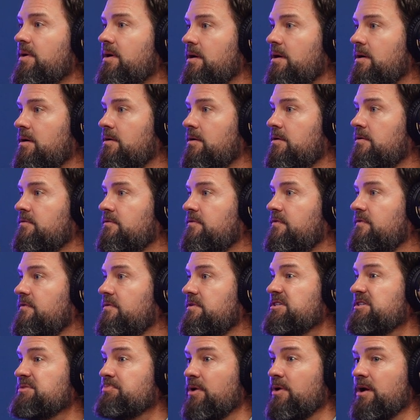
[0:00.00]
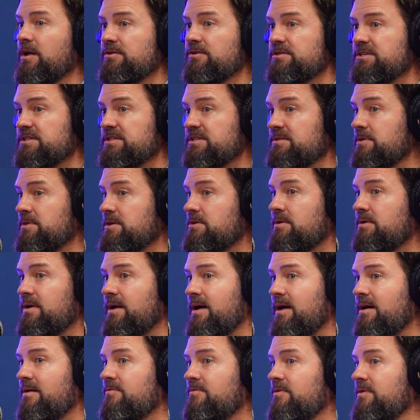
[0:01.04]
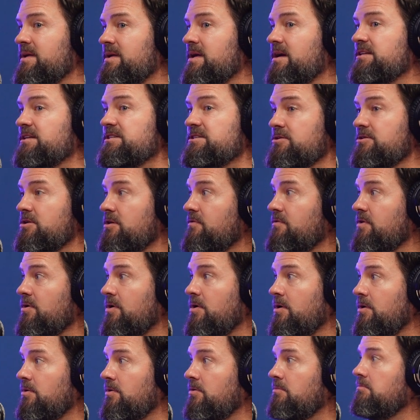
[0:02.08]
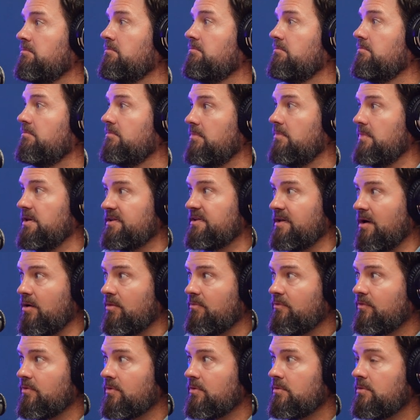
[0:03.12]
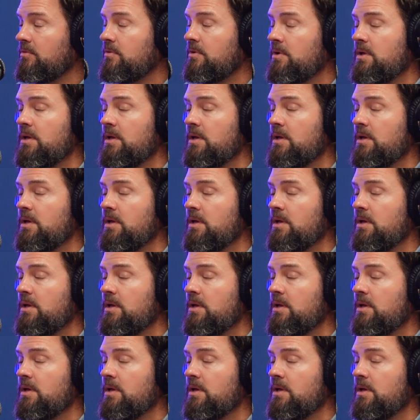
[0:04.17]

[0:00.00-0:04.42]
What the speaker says: of sprinkler system that you could have on the exterior of your home is helpful.